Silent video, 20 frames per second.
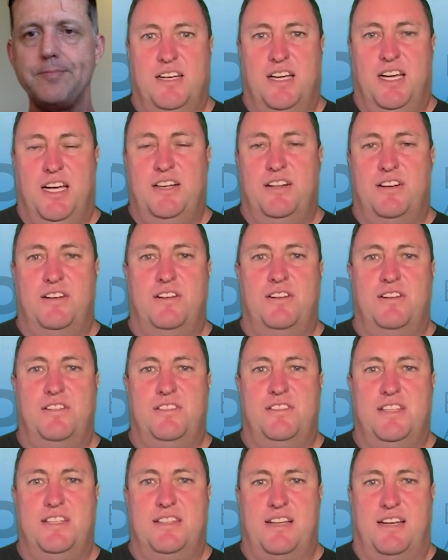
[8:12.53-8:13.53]
And I
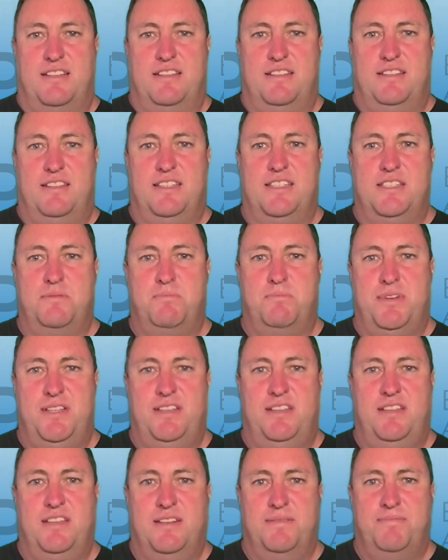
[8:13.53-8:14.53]
think the other thing is
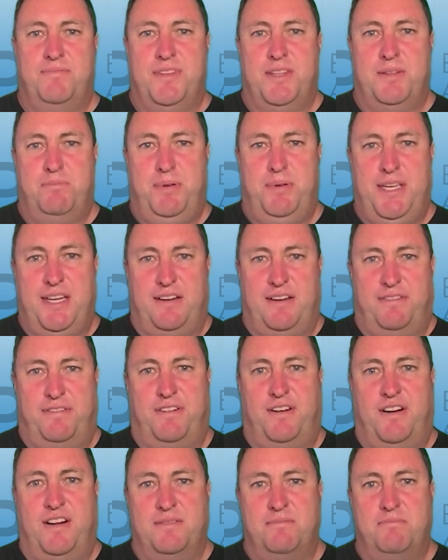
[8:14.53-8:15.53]
be
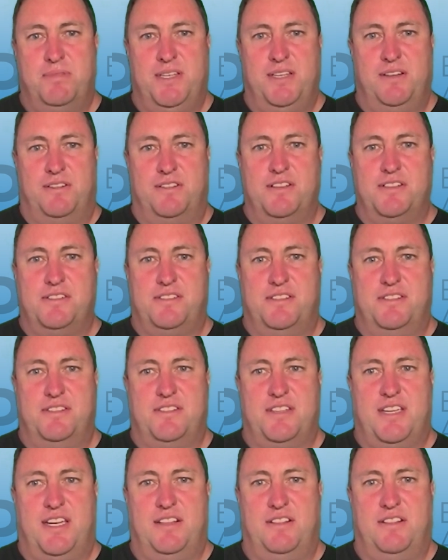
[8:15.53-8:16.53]
upfront, be honest,
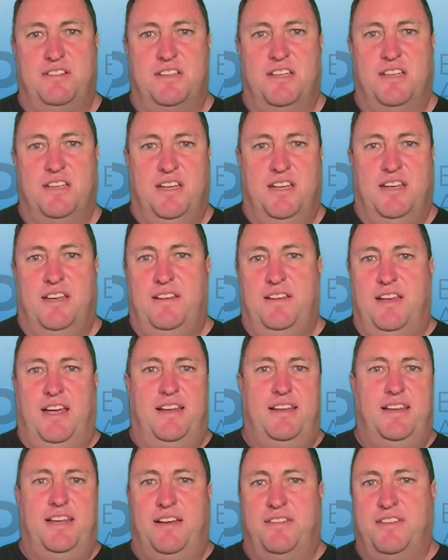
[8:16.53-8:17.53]
and say, look,
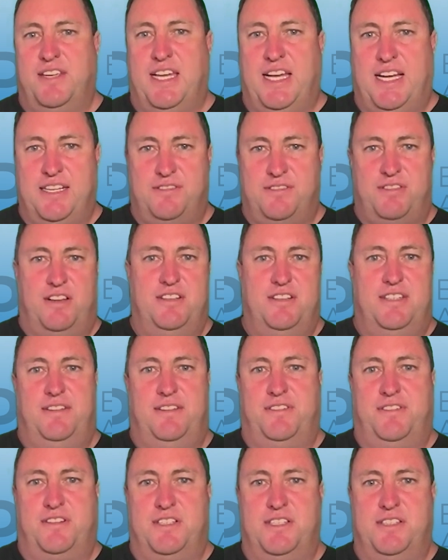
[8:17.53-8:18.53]
are you having cash flow
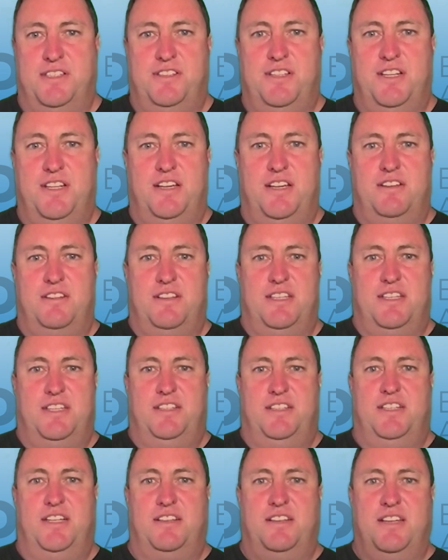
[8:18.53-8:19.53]
difficulties?
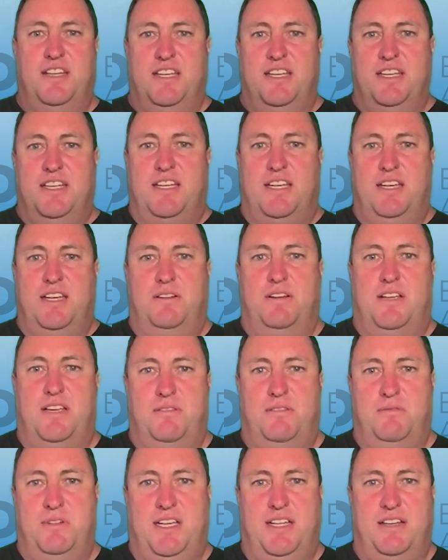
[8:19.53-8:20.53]

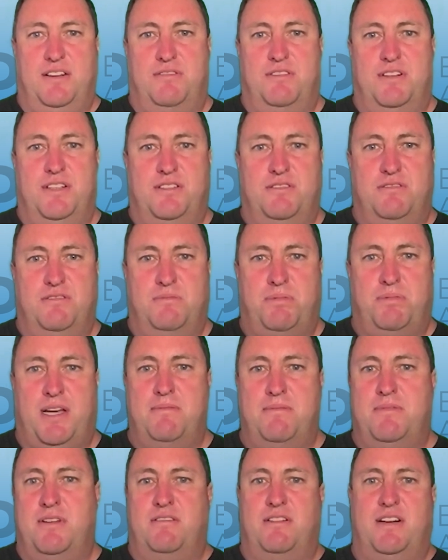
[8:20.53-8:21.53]
Can we enter into a
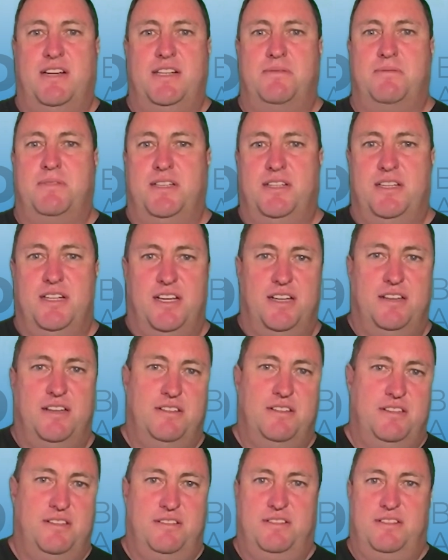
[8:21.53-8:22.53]
payment arrangement?
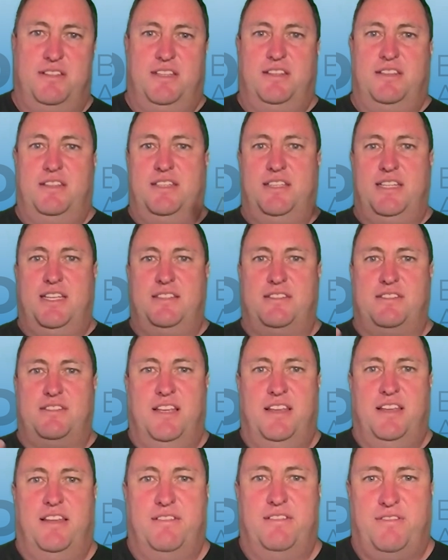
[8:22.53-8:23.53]
The debt's
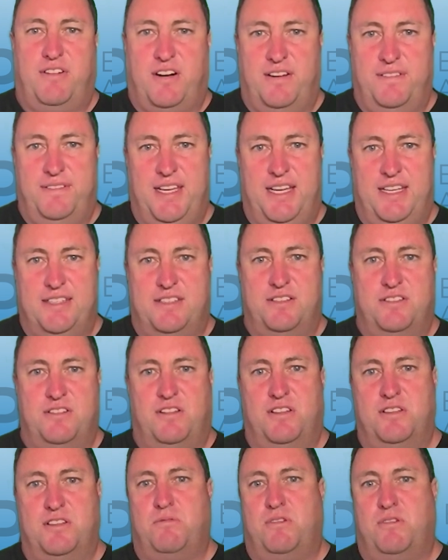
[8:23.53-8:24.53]

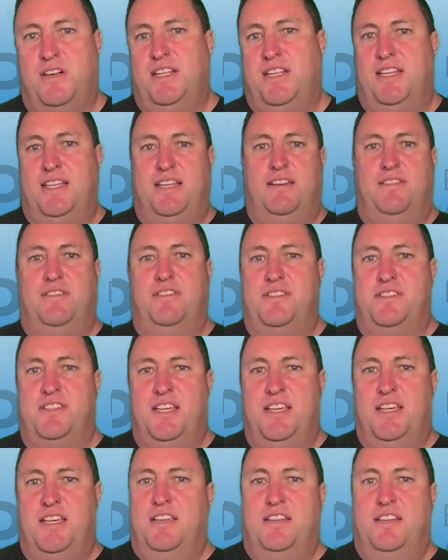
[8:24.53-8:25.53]
$5,000. Why don't you give us,
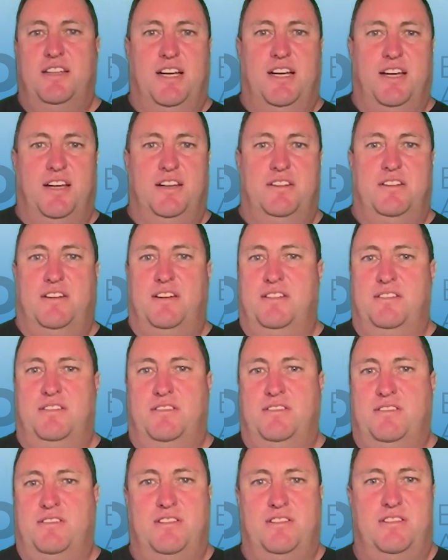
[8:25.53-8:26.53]

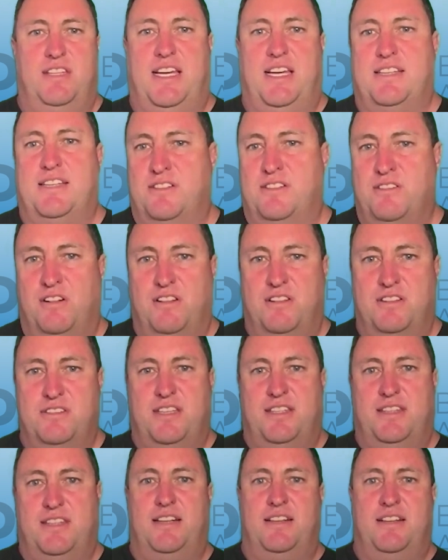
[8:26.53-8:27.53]

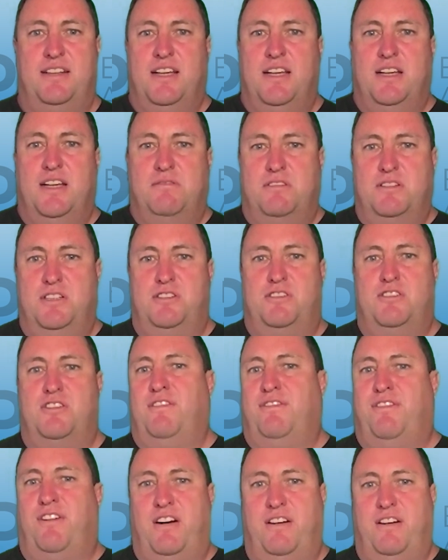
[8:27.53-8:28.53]
$2,000, and then we'll just
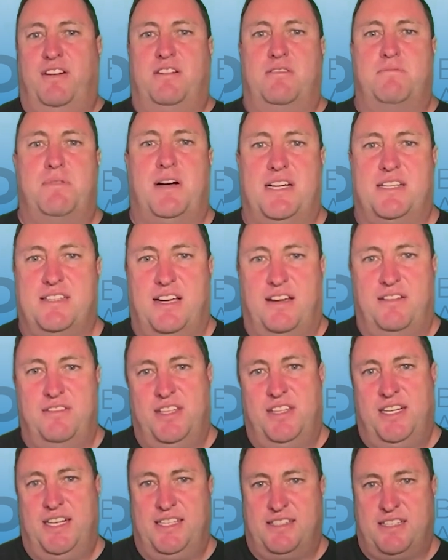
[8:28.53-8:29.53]
do $500 over
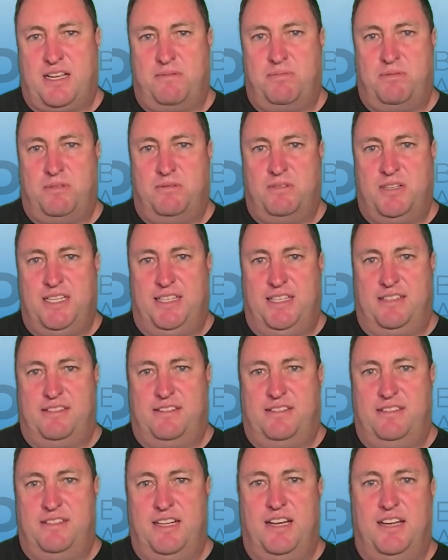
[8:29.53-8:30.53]
the next couple of
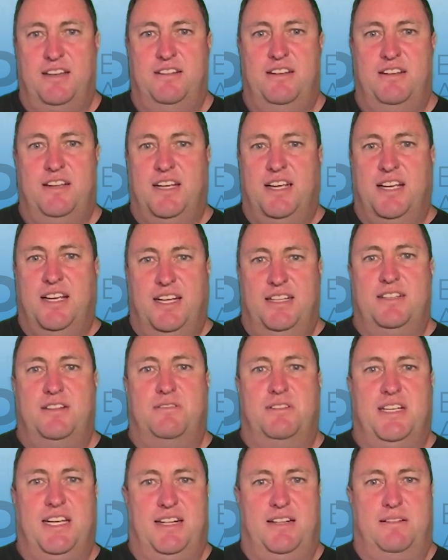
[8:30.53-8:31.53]
weeks, until
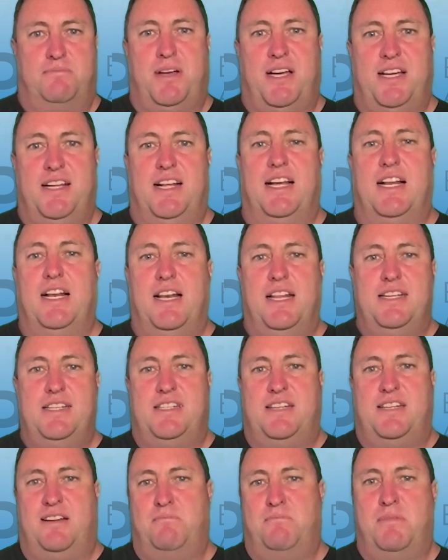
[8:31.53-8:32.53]
we get it paid. At
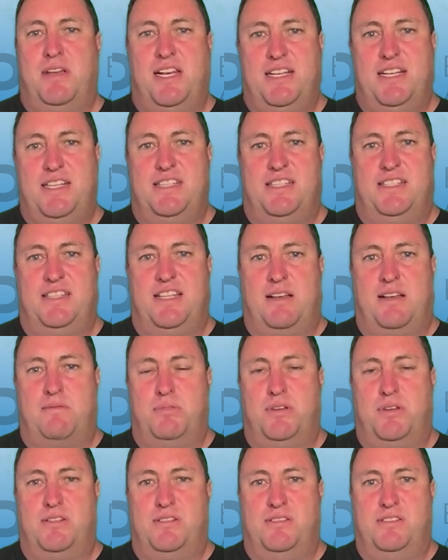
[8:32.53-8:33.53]
least you're managing that,
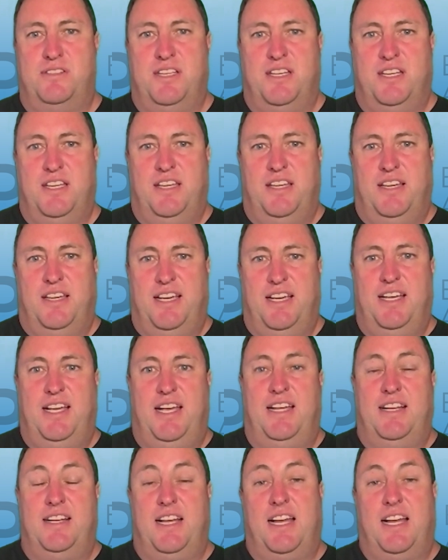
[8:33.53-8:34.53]
because.
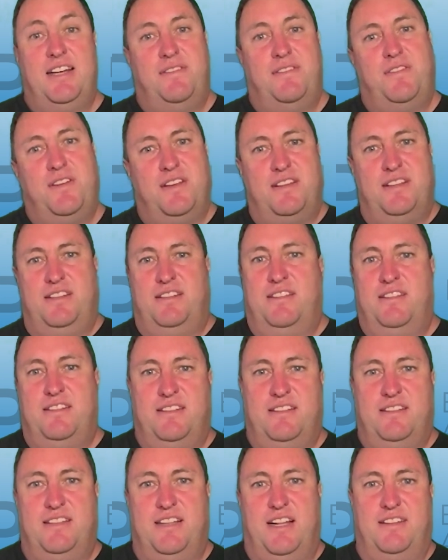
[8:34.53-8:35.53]
And if the
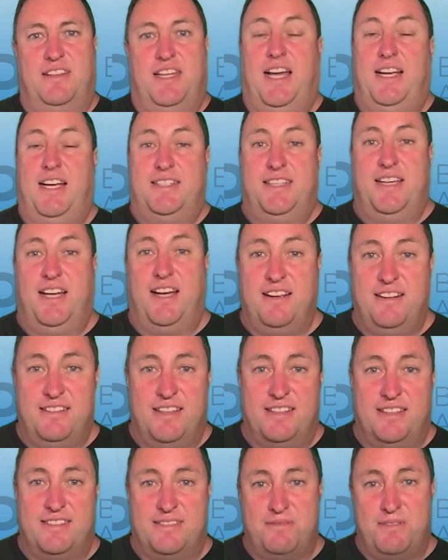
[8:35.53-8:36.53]
ATA,
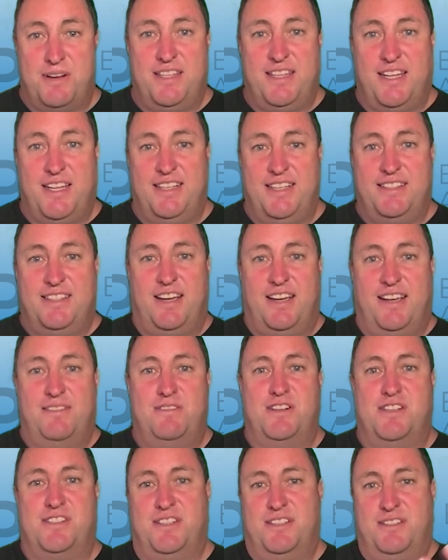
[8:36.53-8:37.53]
that's the way the ATA
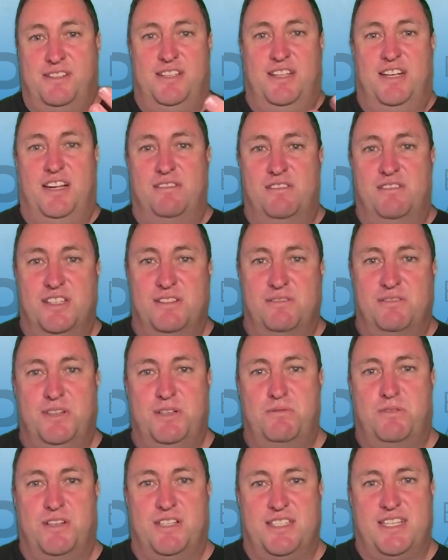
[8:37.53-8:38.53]
works.
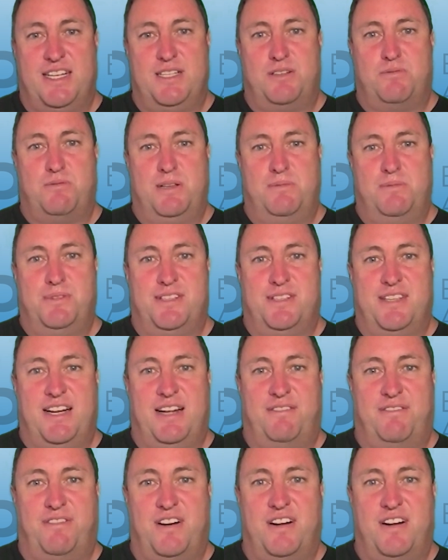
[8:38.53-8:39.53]
We want to take 20%
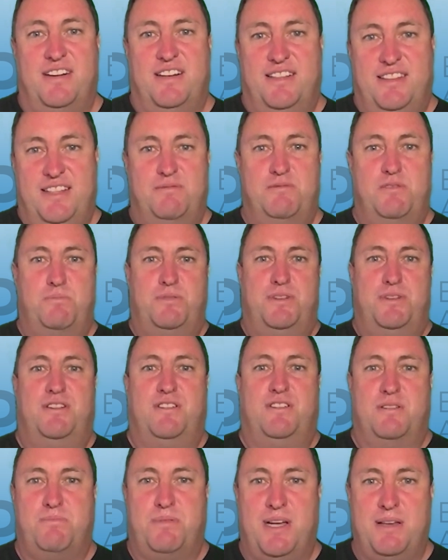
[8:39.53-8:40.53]
up front, and then we'll put you
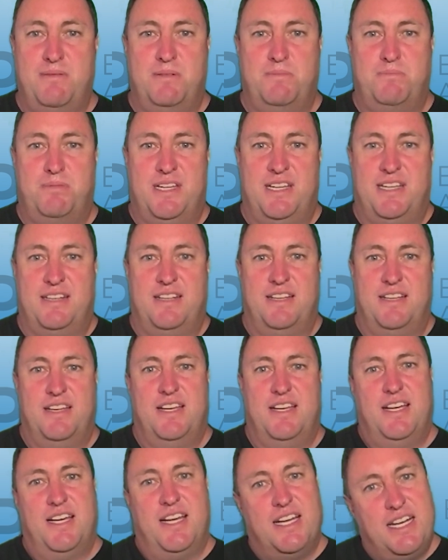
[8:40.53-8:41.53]
on a payment plan.
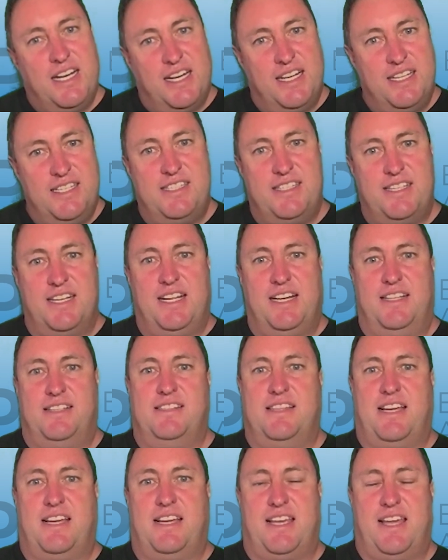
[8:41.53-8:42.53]
Yeah. At least you're
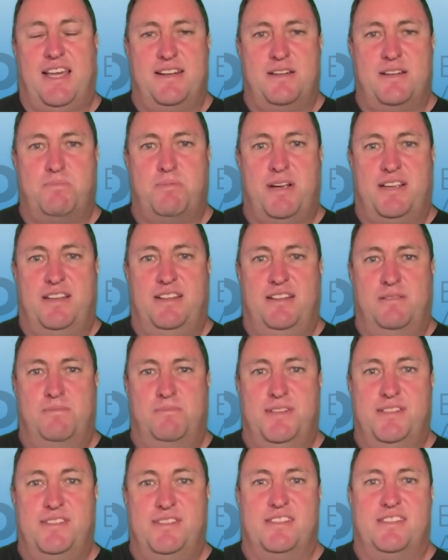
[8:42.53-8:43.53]
getting that cash back in your
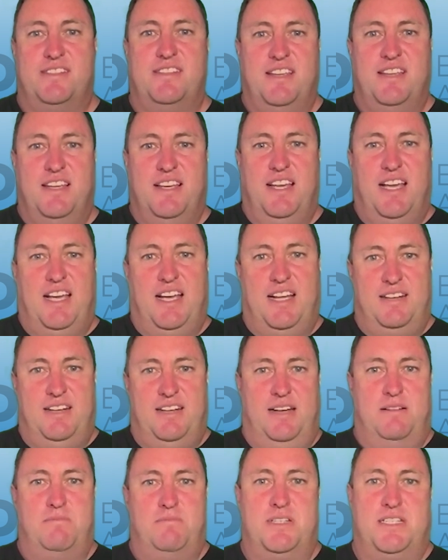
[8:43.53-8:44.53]
business
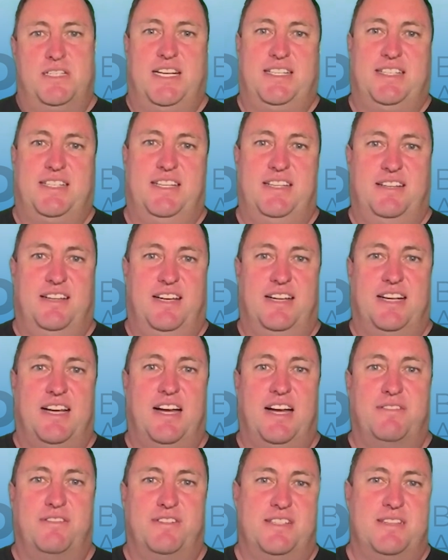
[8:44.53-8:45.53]
and protecting and
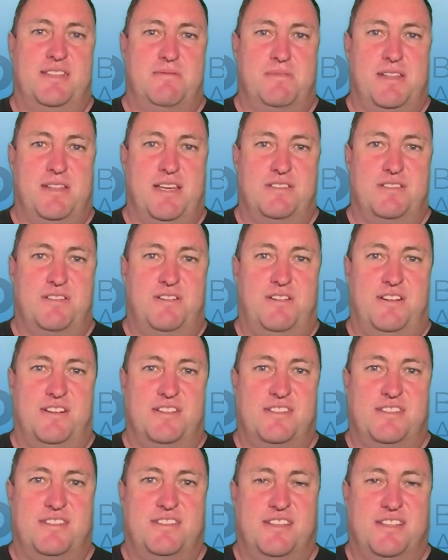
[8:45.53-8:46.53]
covering some of those
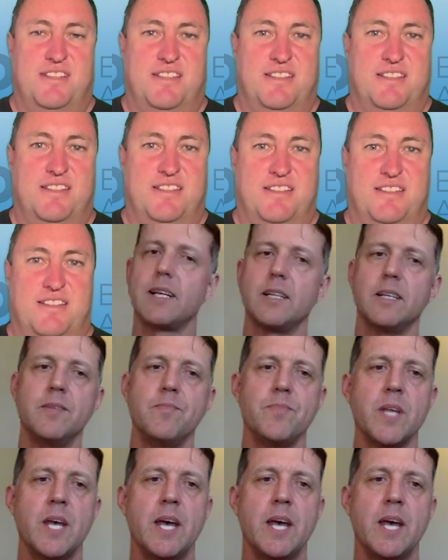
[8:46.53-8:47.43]
costs. Oh, exactly.